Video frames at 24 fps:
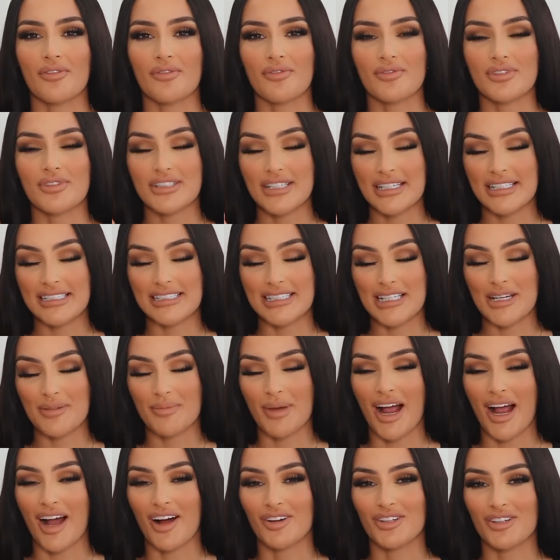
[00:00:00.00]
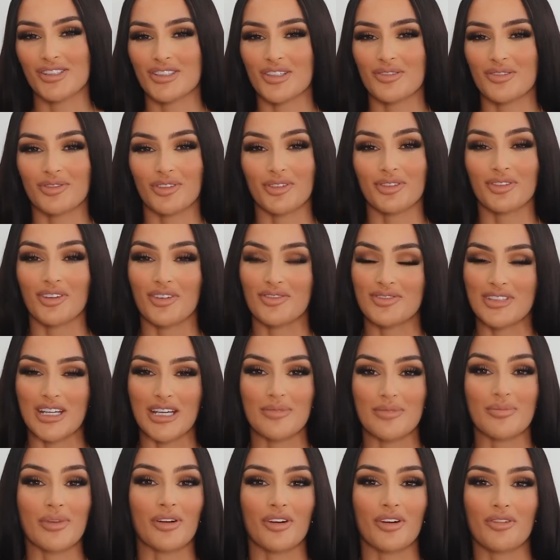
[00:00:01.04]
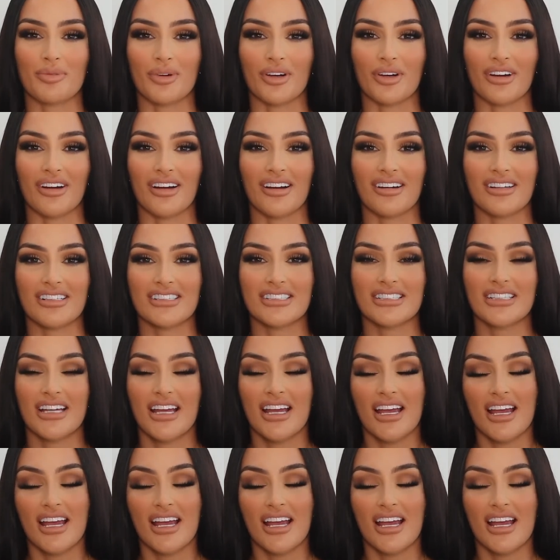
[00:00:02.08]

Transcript: £16 for 15 ml of product.